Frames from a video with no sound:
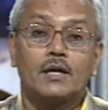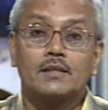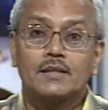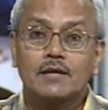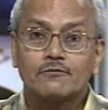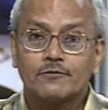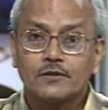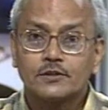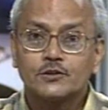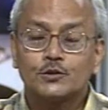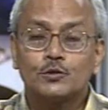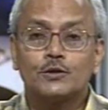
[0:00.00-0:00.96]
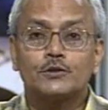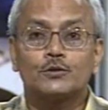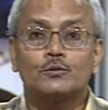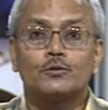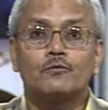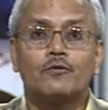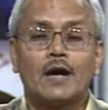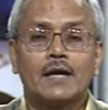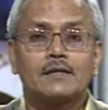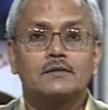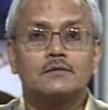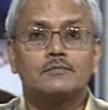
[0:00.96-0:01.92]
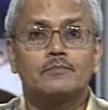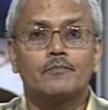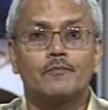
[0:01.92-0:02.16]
In that first unit, you would find